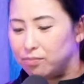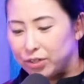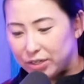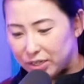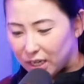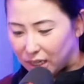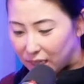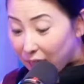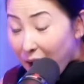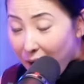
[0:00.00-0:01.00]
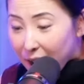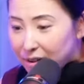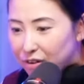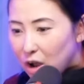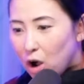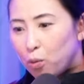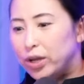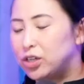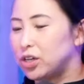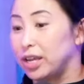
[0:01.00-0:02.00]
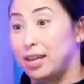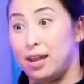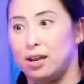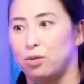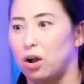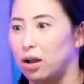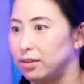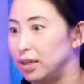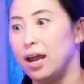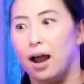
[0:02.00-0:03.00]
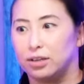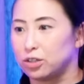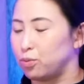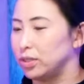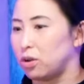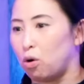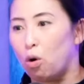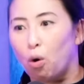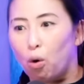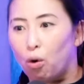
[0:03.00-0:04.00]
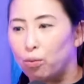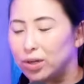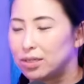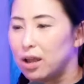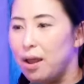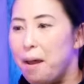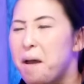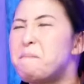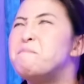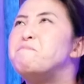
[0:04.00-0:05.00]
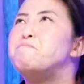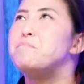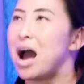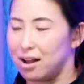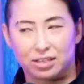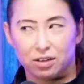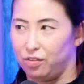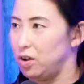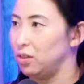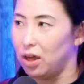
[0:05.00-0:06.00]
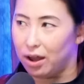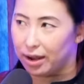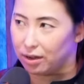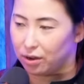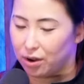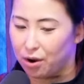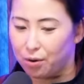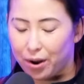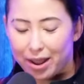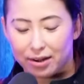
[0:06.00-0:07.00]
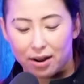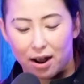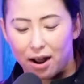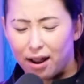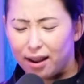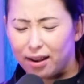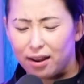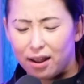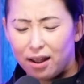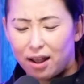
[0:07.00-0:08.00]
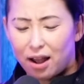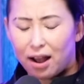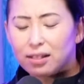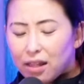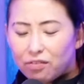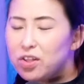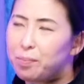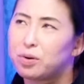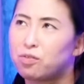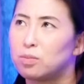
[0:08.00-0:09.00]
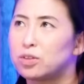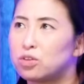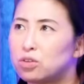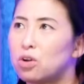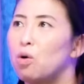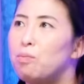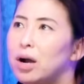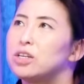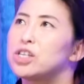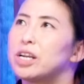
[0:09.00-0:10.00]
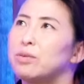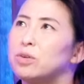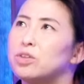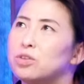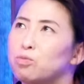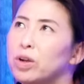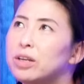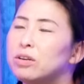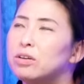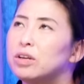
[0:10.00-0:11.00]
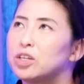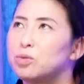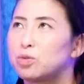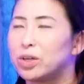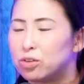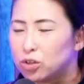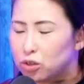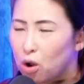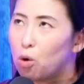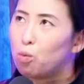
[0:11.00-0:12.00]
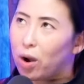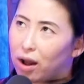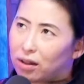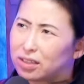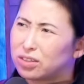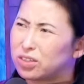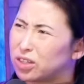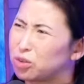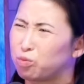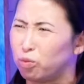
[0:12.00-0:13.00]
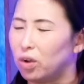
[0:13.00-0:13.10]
"Still Alive," which again, just was massive online. And I loved that performance so much, and she was written so well in such a